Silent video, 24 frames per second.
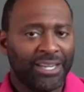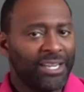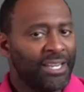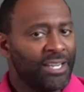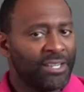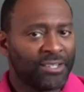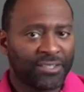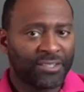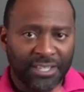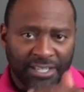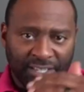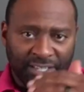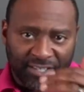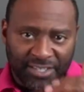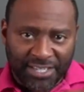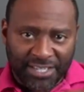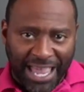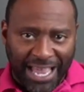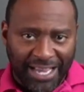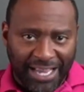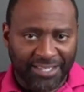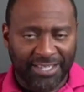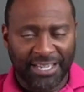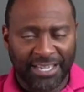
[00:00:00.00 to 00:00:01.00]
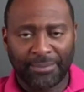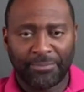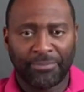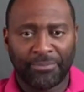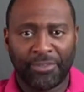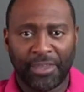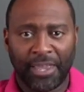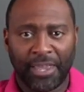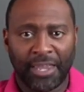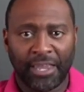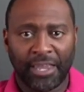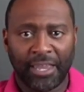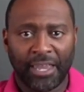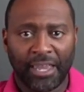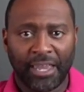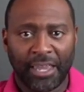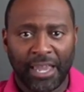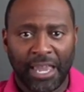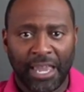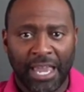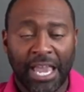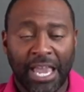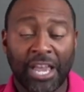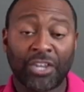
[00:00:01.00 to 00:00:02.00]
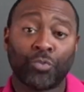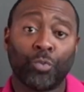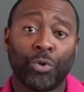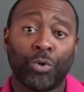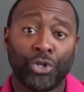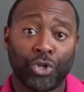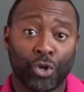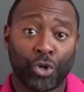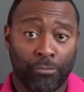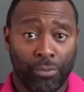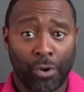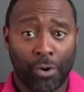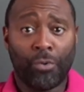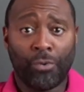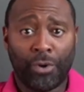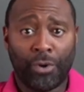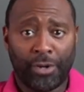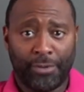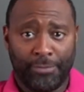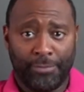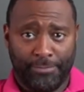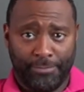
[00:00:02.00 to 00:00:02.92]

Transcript: It's the exact same thing as when you're broke.